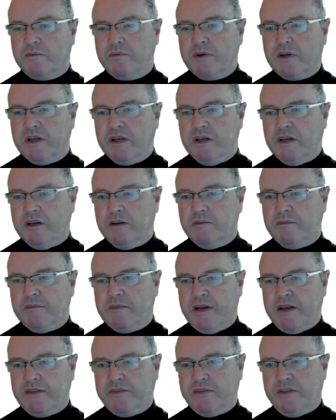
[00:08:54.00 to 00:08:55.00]

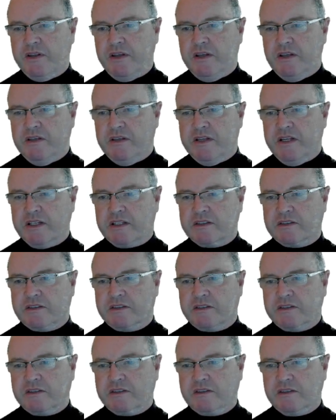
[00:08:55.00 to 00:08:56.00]
at the
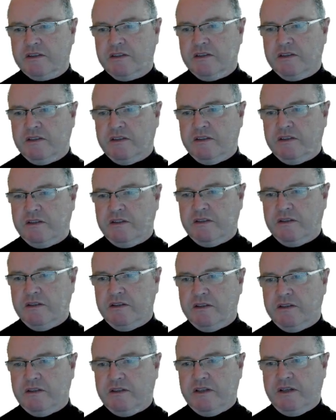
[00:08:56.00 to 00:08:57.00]
index
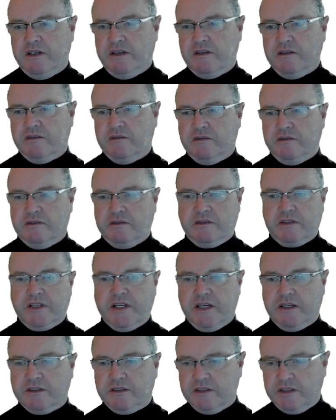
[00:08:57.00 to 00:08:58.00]
that our
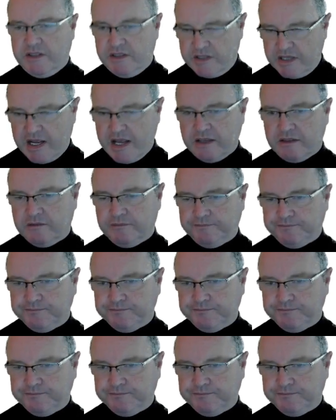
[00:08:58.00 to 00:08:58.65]
counter is at,